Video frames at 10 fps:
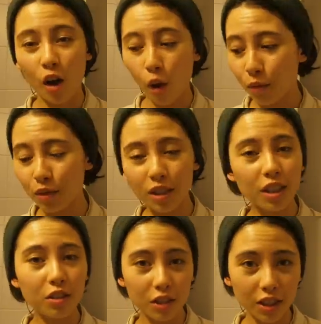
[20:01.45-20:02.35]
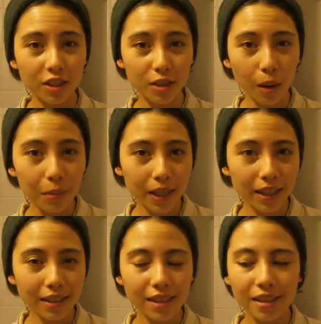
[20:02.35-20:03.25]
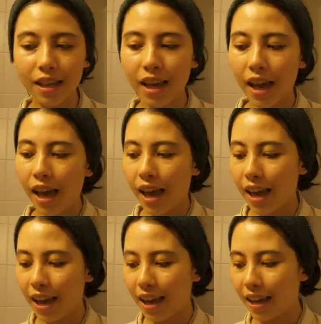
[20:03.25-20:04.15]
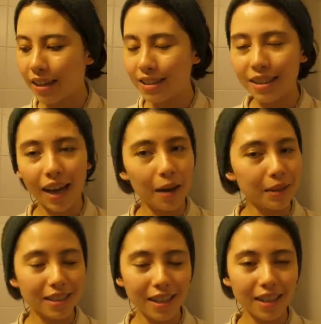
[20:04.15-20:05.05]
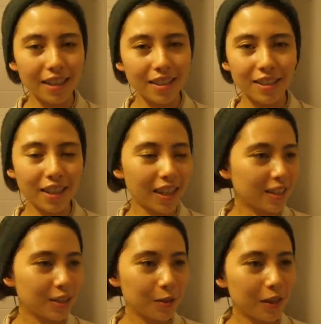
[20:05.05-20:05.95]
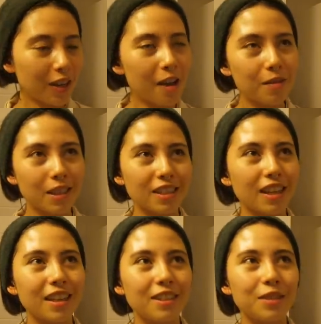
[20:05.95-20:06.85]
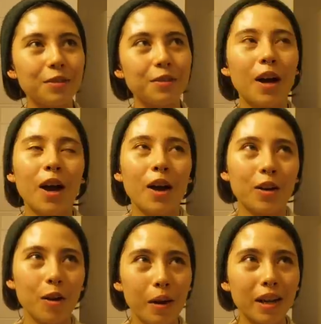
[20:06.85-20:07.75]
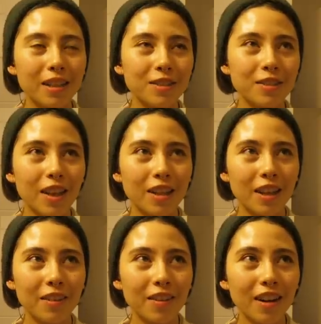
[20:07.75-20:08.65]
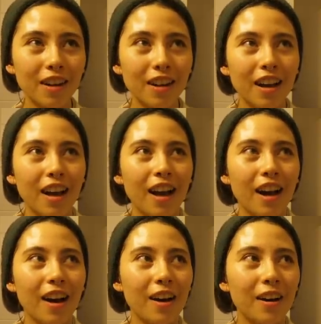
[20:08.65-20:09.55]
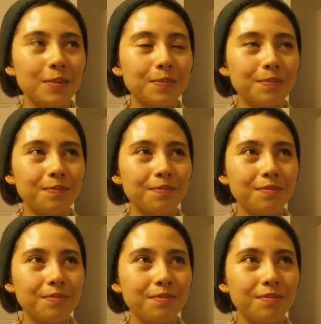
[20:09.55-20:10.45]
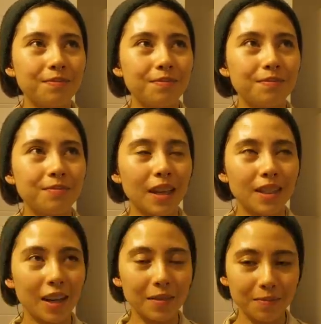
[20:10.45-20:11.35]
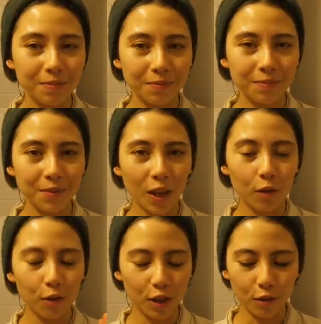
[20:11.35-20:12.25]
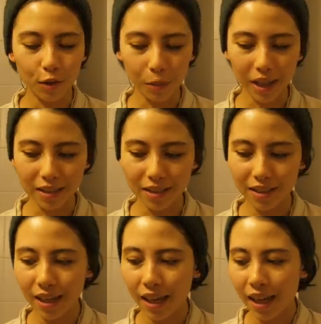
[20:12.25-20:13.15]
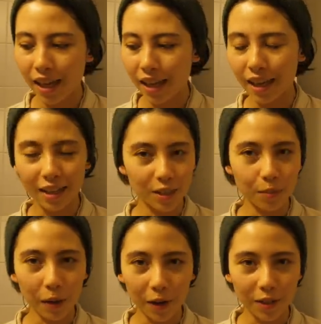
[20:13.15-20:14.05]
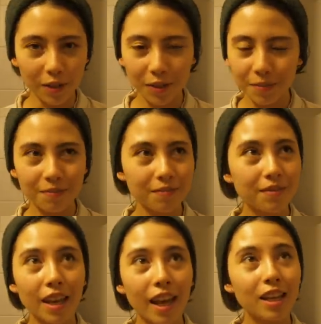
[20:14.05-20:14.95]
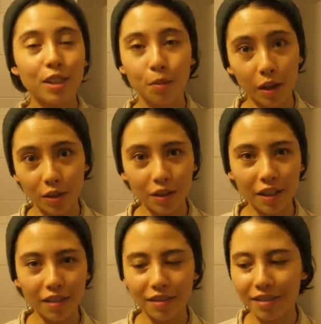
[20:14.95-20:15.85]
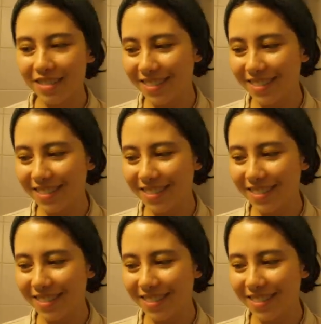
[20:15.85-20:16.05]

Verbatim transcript: Hopefully you'll hear some updates and I'm excited to get into it. I'm excited to go back into that era um, and yeah read a romance get inspired inspired to live